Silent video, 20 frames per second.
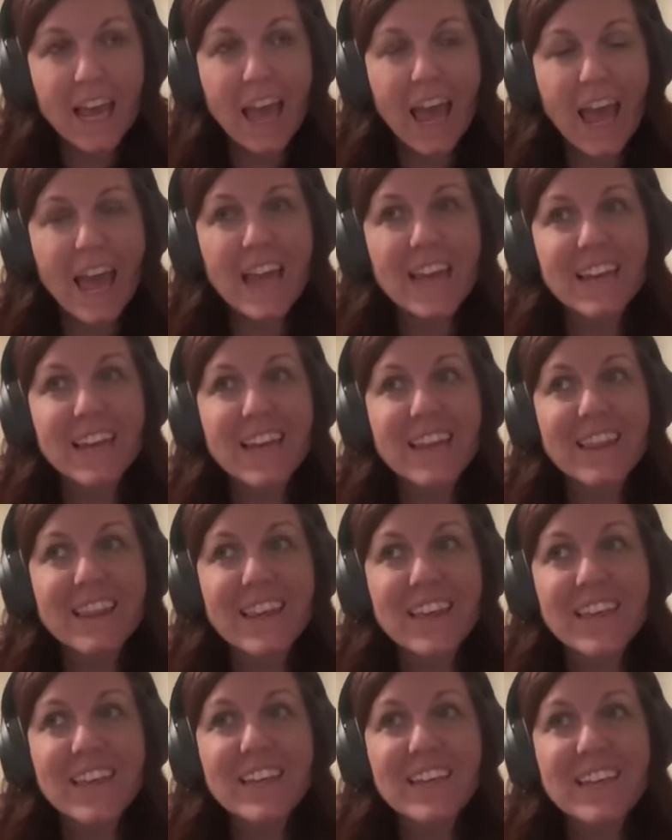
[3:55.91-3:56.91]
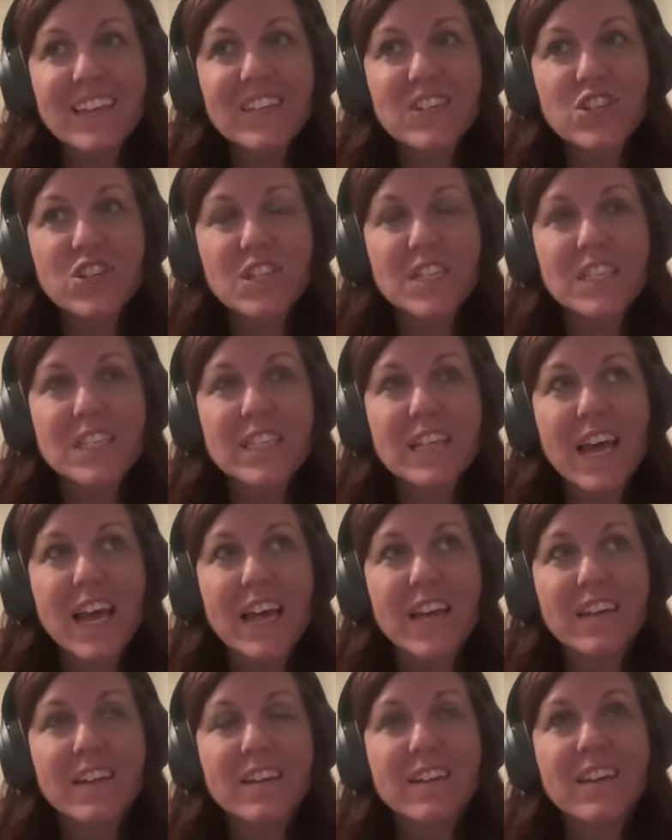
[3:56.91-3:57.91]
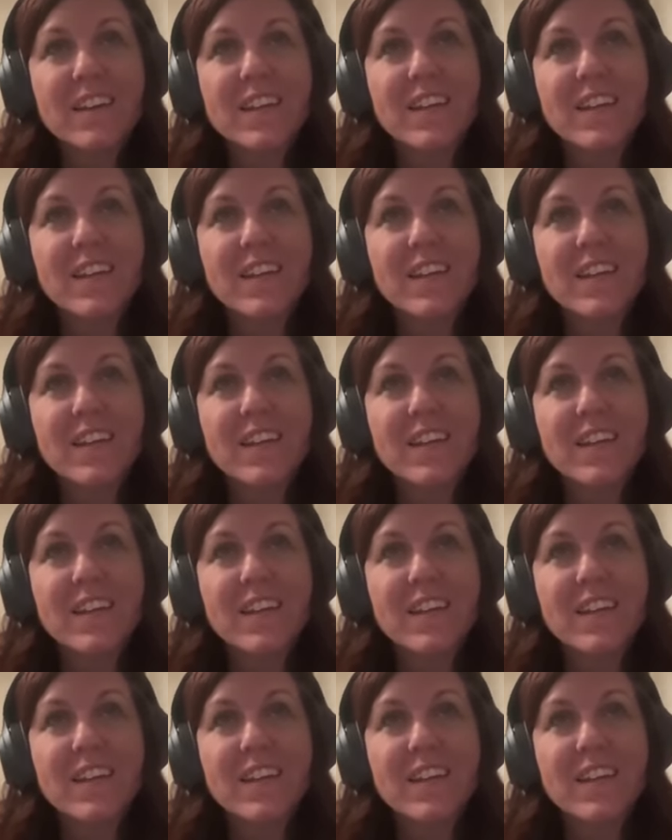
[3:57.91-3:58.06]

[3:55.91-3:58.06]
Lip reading: And then she said